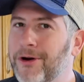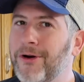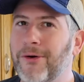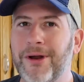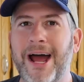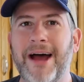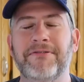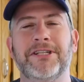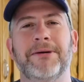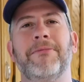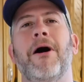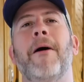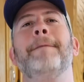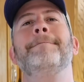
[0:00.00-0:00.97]
are gonna have
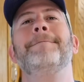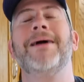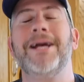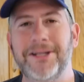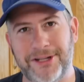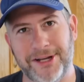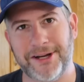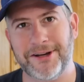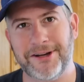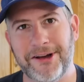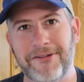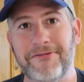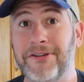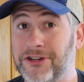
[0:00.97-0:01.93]
some amazing
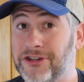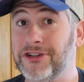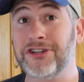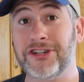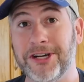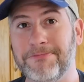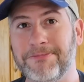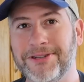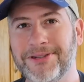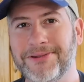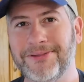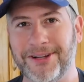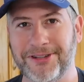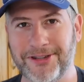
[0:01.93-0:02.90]
fish and chips.
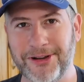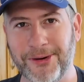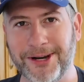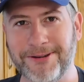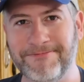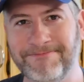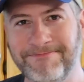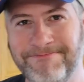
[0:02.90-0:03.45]
Let's do it.